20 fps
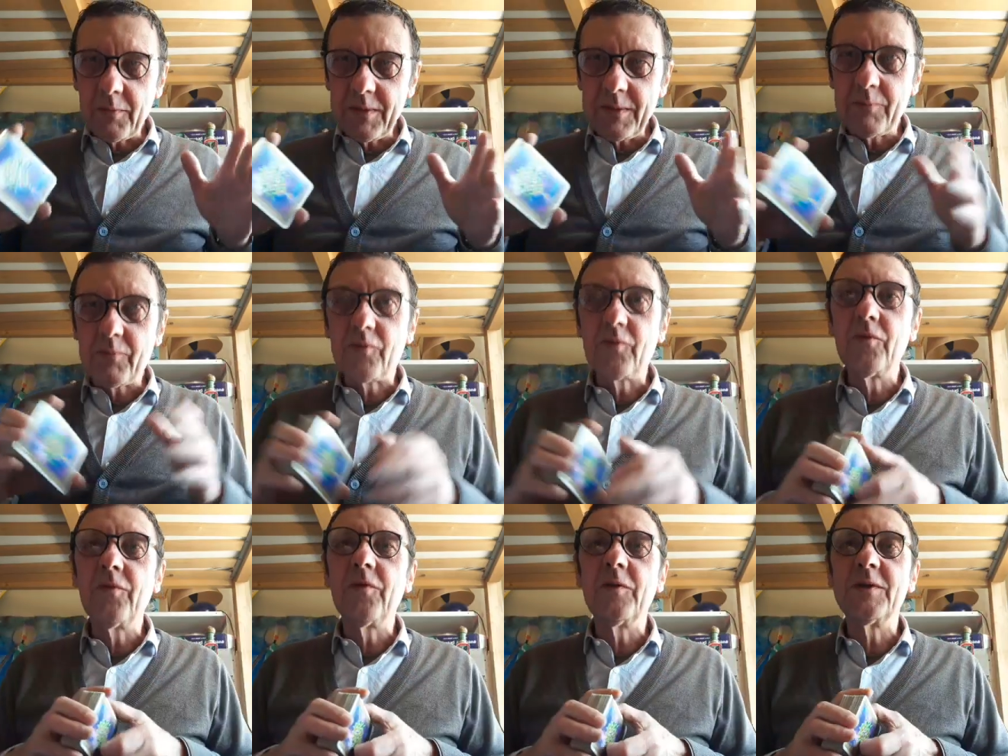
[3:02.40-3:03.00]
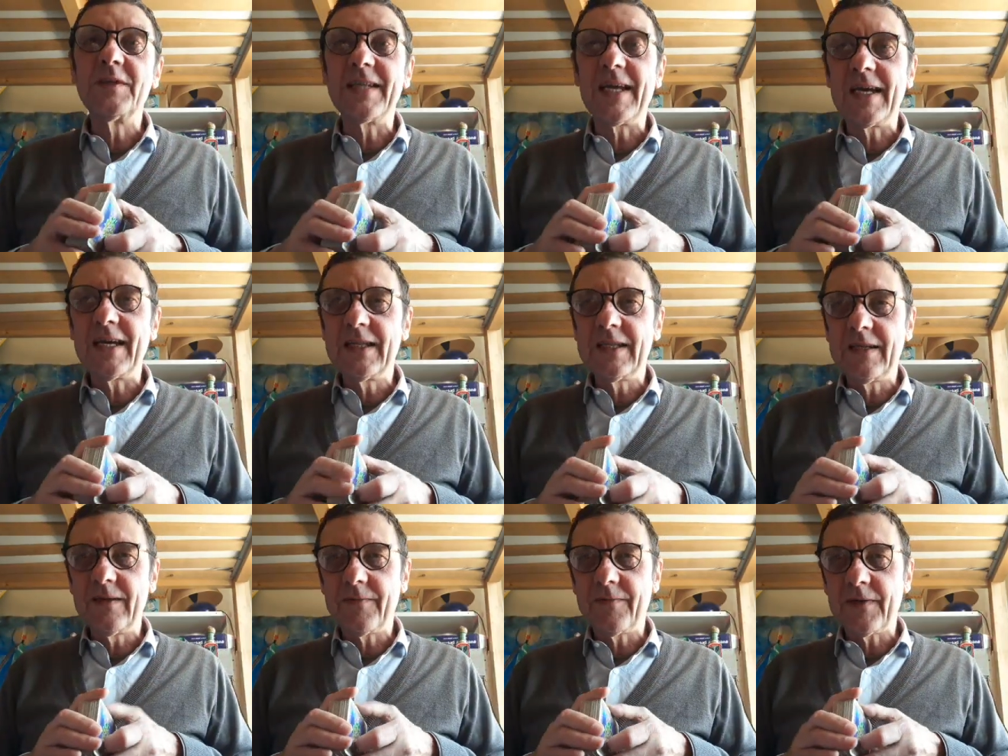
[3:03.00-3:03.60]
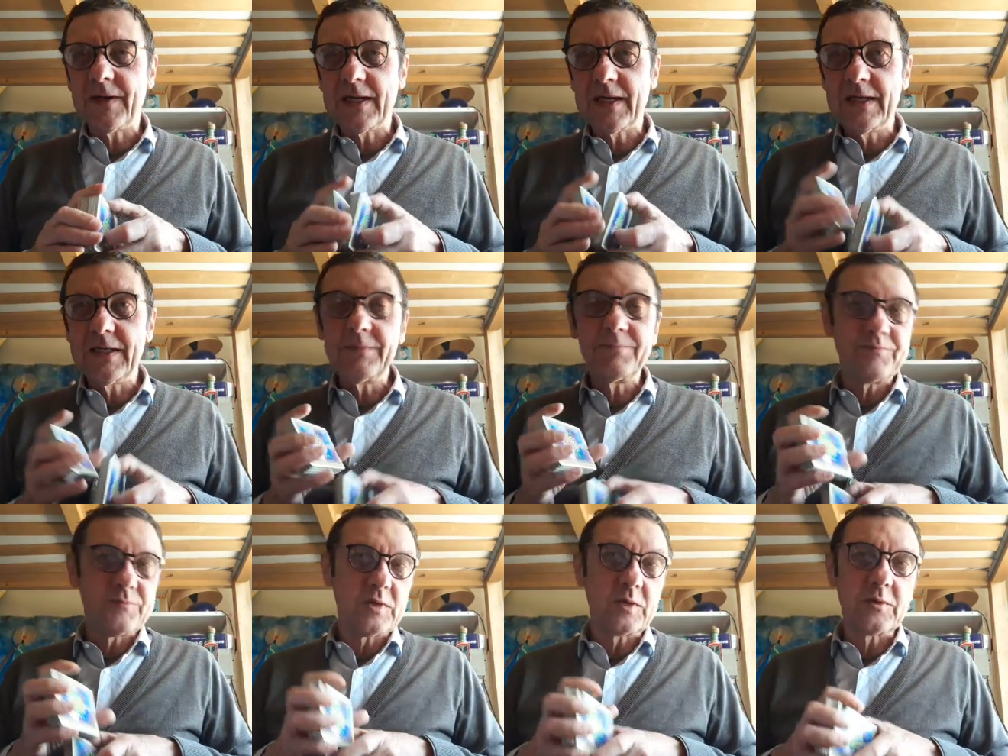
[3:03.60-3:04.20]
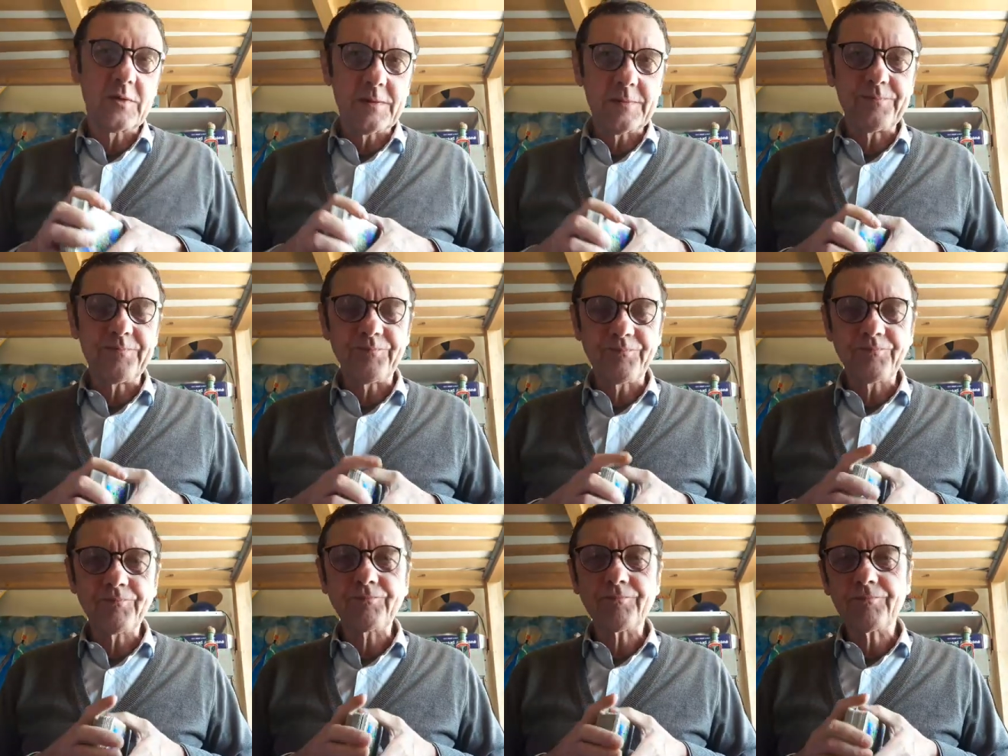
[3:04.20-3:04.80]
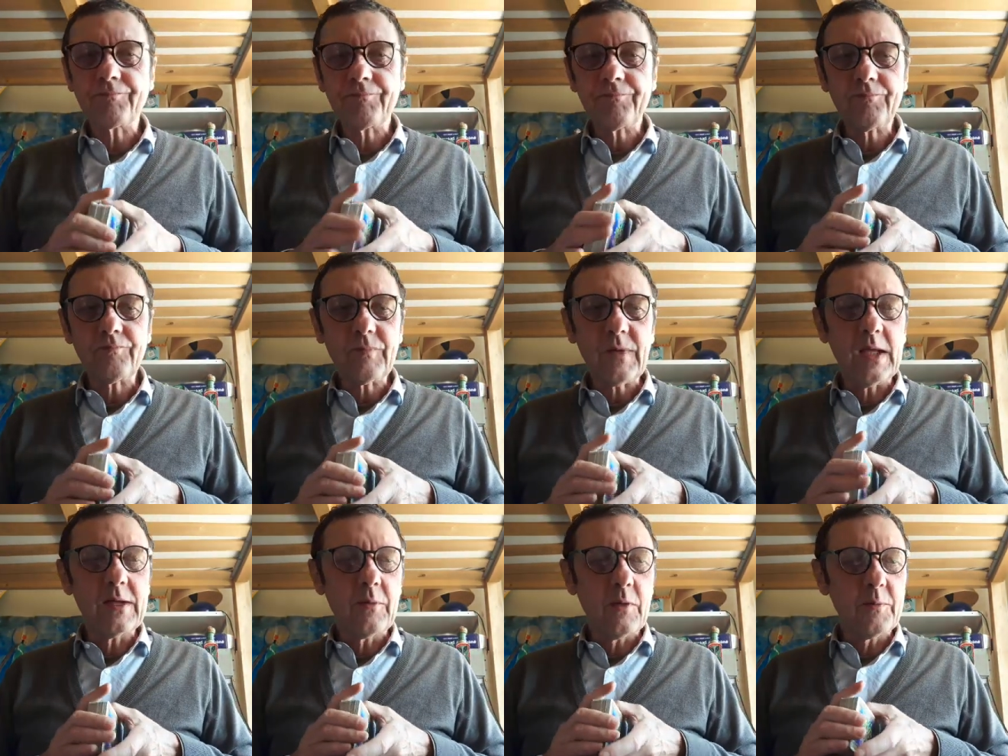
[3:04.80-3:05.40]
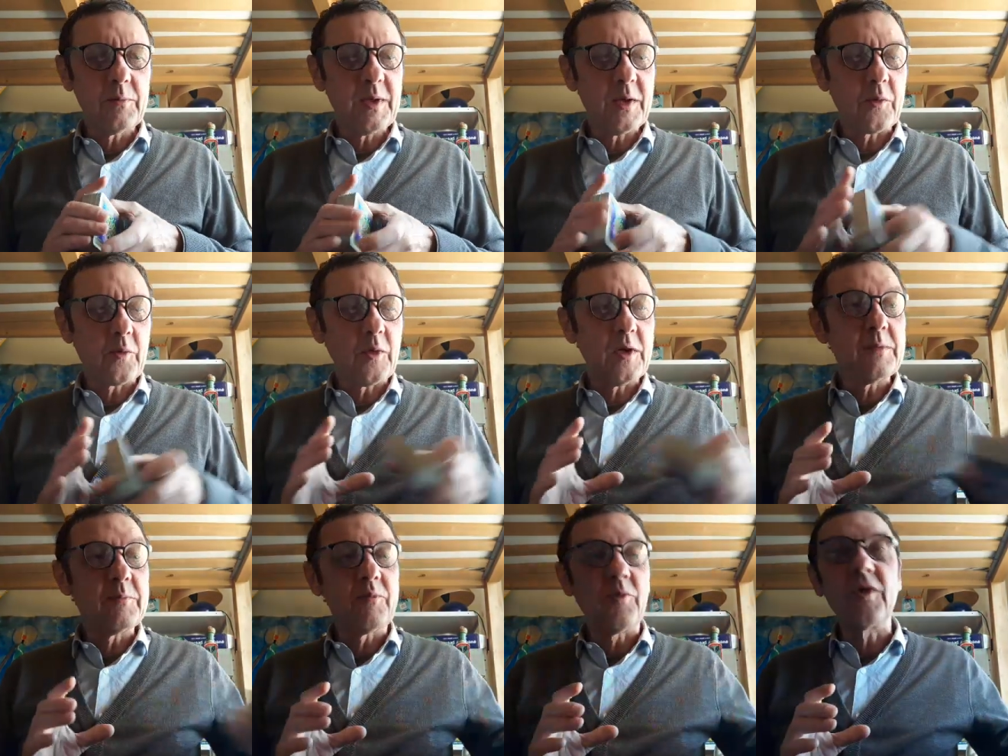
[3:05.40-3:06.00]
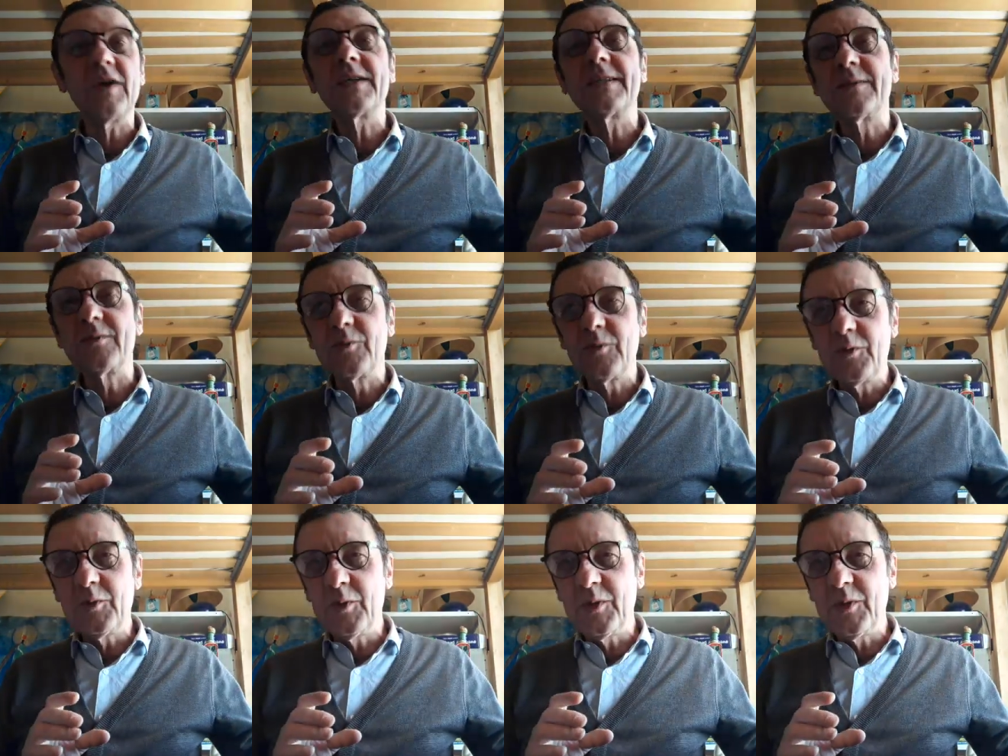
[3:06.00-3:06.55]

be proven scientifically. So the, it will be a great breakthrough